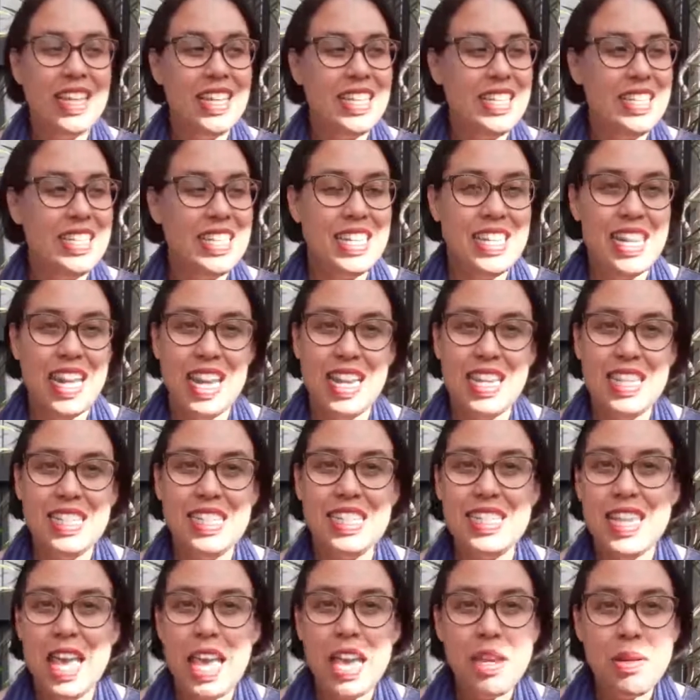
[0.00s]
Today's
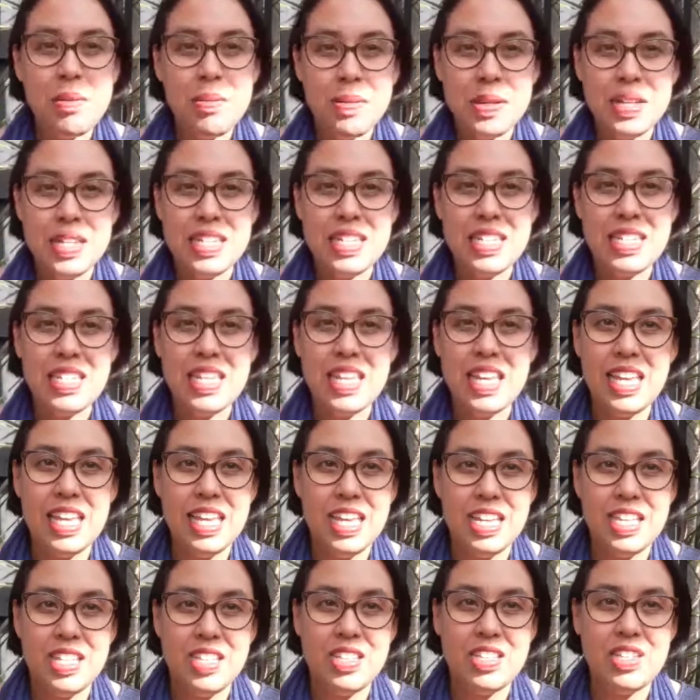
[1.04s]
segment
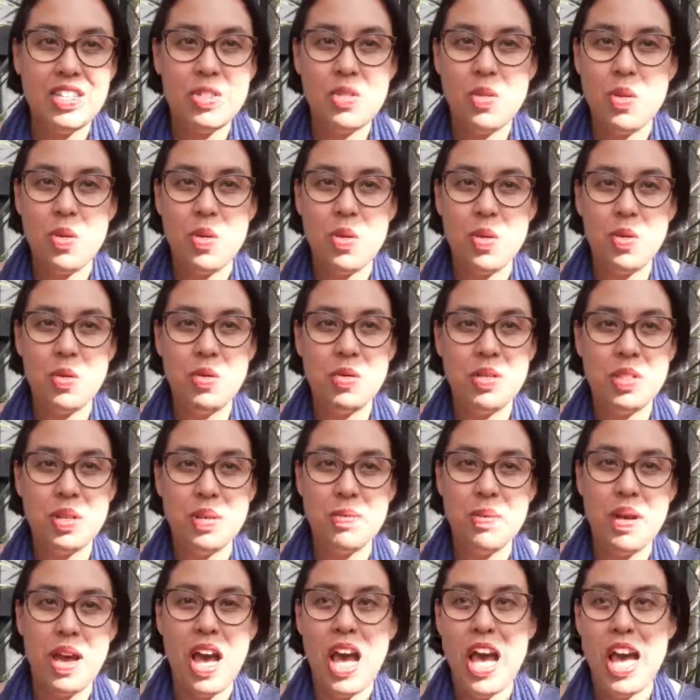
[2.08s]
is called
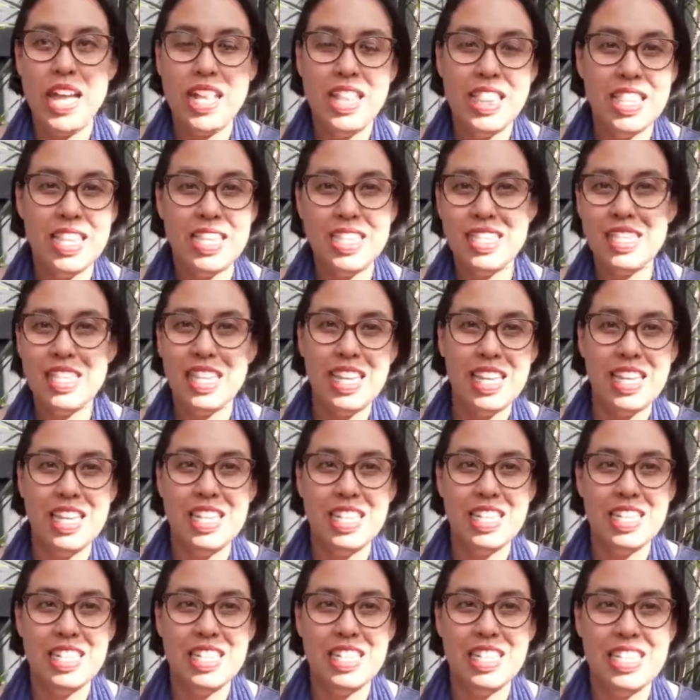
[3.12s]
Behind the
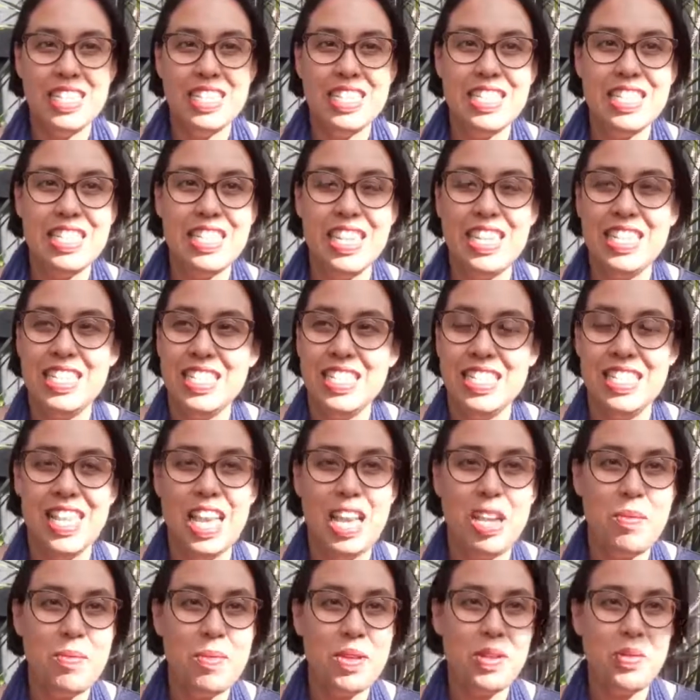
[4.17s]
Scenes. It's a
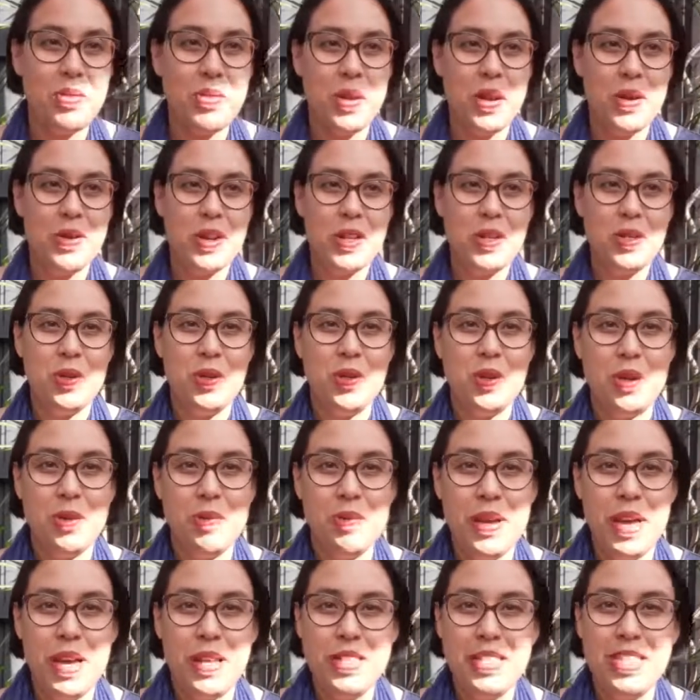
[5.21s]
segment where I talk
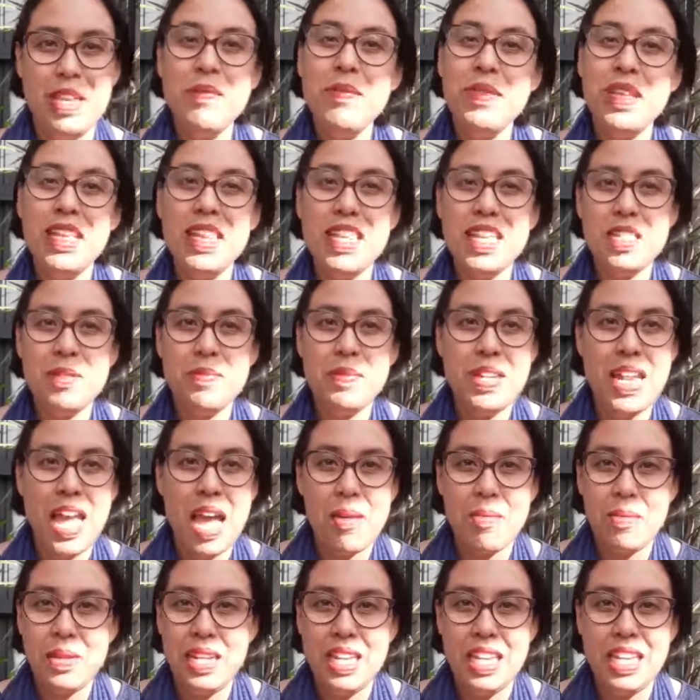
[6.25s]
about something that's been
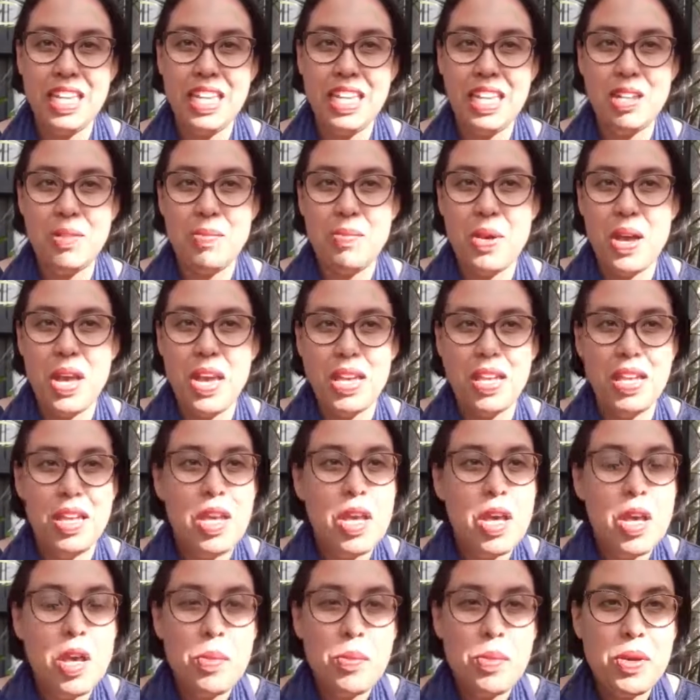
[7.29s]
happening in my
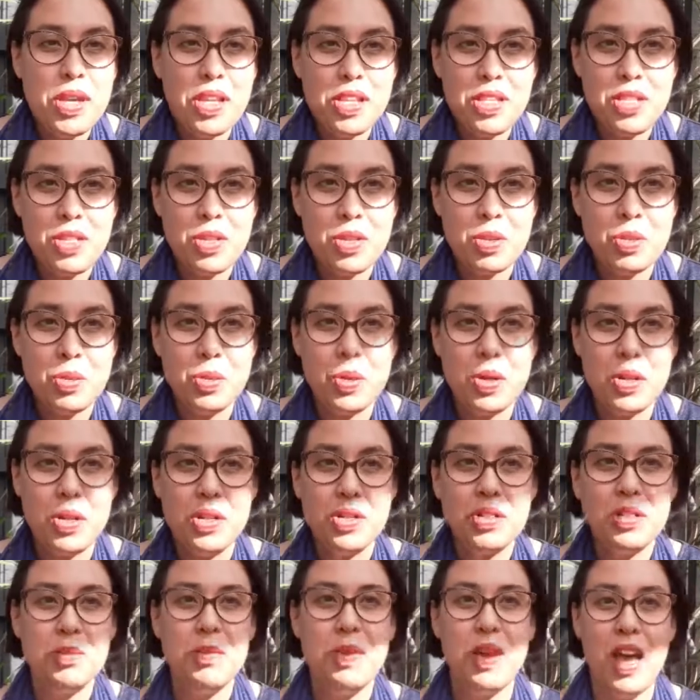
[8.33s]
personal
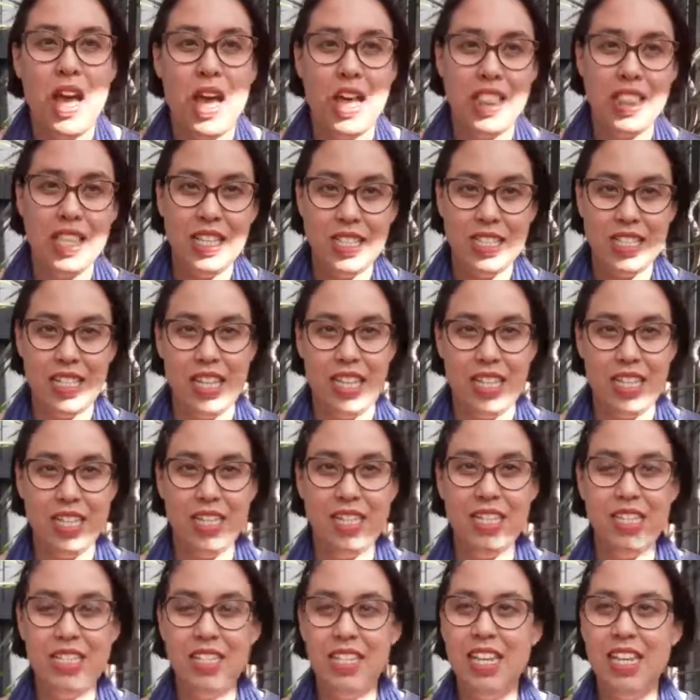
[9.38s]
world behind the scenes.